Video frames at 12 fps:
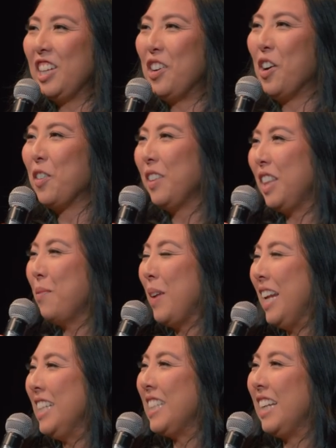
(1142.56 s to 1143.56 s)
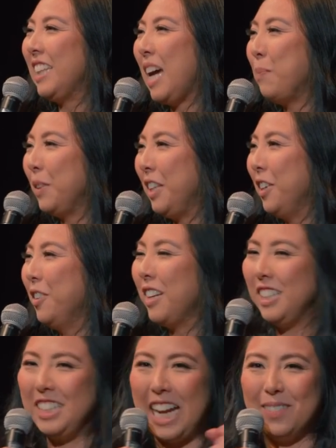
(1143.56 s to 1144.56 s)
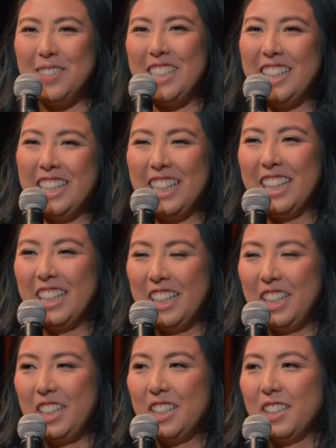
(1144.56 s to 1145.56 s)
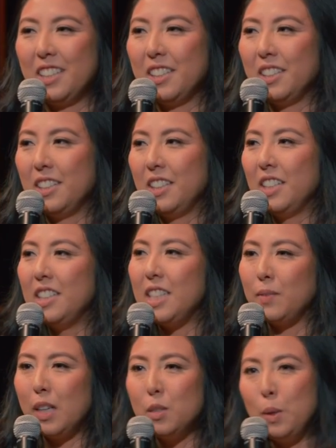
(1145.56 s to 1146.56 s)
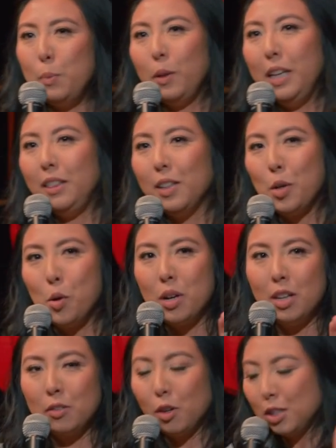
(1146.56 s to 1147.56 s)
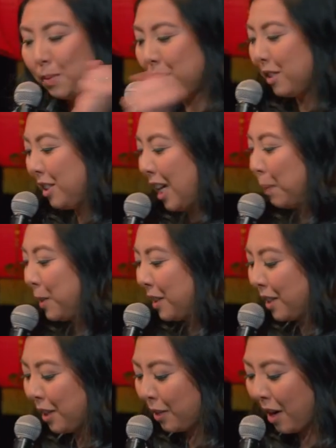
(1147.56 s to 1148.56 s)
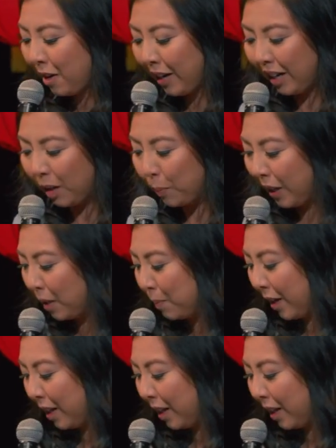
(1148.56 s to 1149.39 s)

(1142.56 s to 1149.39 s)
corn with the mayonnaise and a tapatio and a chopstick. Sometimes people eat the corn and throw the chopsticks on the ground. I gotta pick them back